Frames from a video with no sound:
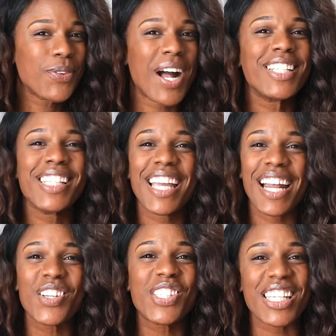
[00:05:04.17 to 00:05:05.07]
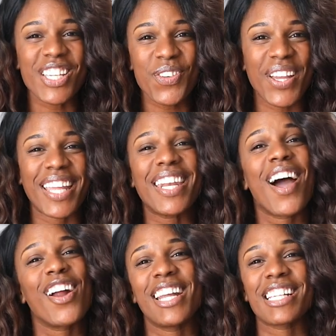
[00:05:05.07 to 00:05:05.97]
for watching, and I'll see you in
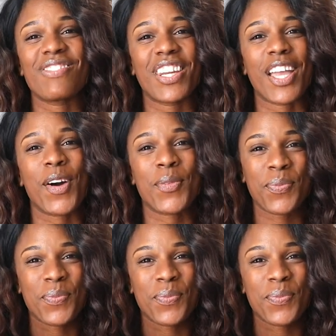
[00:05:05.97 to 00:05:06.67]
our next video.